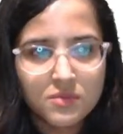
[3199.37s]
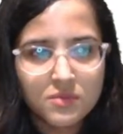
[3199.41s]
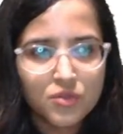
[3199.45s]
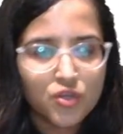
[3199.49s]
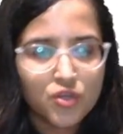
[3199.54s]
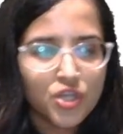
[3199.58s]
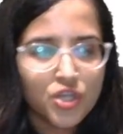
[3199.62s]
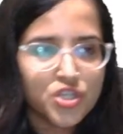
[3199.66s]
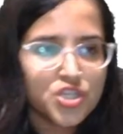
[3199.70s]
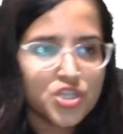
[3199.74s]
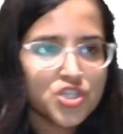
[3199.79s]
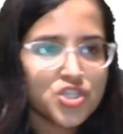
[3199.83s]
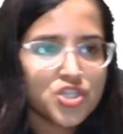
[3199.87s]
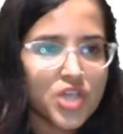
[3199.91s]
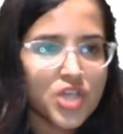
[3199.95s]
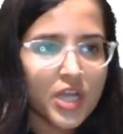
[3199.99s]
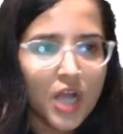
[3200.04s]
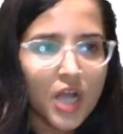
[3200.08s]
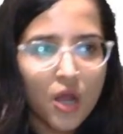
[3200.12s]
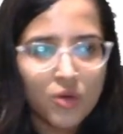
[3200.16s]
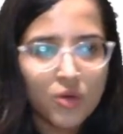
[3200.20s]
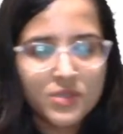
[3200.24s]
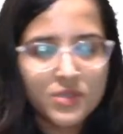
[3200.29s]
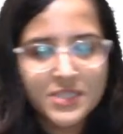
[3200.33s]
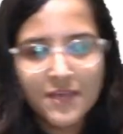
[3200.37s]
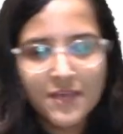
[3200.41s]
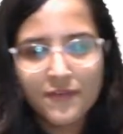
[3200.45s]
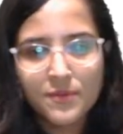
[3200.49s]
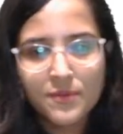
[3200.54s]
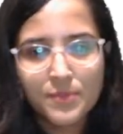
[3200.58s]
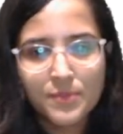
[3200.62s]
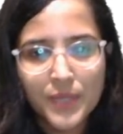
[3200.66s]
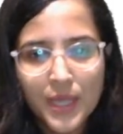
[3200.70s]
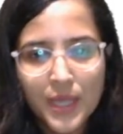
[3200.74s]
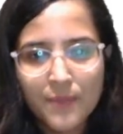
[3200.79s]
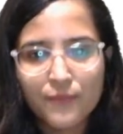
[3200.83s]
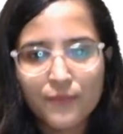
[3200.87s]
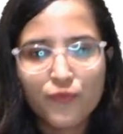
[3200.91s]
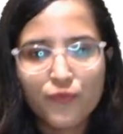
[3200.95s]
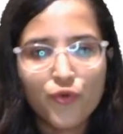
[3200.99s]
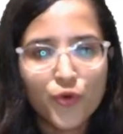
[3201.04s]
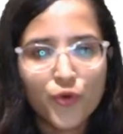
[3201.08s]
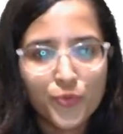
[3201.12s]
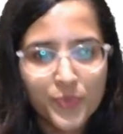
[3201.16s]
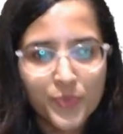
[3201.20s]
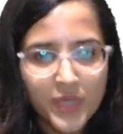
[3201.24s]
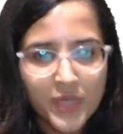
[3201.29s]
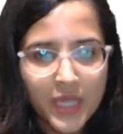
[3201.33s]
You can just check out 7 p.m.,
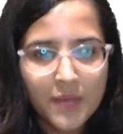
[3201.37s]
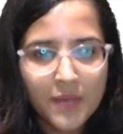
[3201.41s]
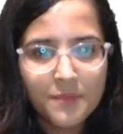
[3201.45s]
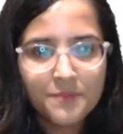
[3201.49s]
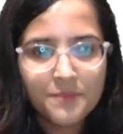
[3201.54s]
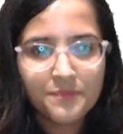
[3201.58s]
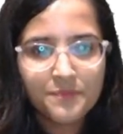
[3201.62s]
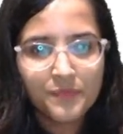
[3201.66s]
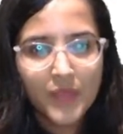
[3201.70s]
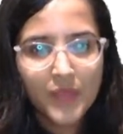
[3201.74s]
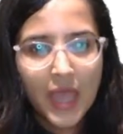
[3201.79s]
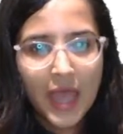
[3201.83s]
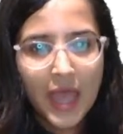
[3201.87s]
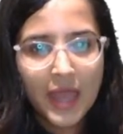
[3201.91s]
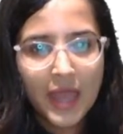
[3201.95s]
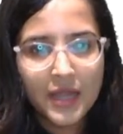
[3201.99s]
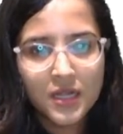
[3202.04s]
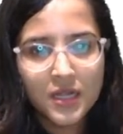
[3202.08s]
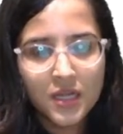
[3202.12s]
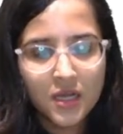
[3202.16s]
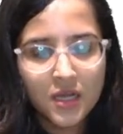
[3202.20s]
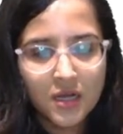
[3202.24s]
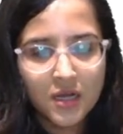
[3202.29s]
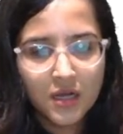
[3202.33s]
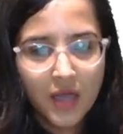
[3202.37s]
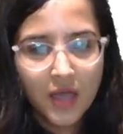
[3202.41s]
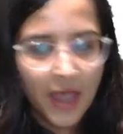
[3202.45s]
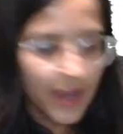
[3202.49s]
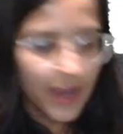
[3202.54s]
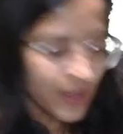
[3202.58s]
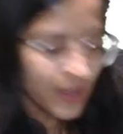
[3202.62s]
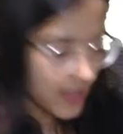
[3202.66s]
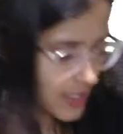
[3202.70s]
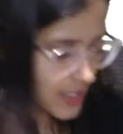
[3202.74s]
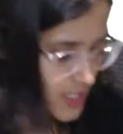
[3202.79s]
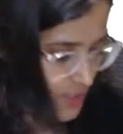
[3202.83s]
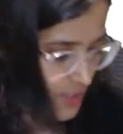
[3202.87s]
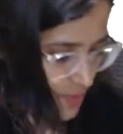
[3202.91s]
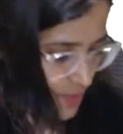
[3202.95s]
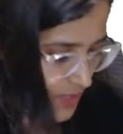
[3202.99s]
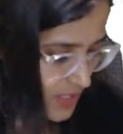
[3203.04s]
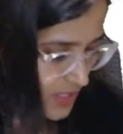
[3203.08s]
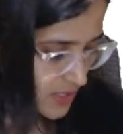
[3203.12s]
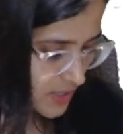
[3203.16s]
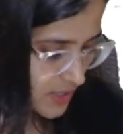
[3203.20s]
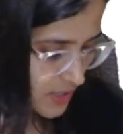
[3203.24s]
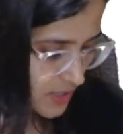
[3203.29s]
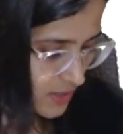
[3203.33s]
4 p.m. and let's
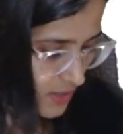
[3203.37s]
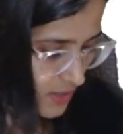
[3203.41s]
meet it.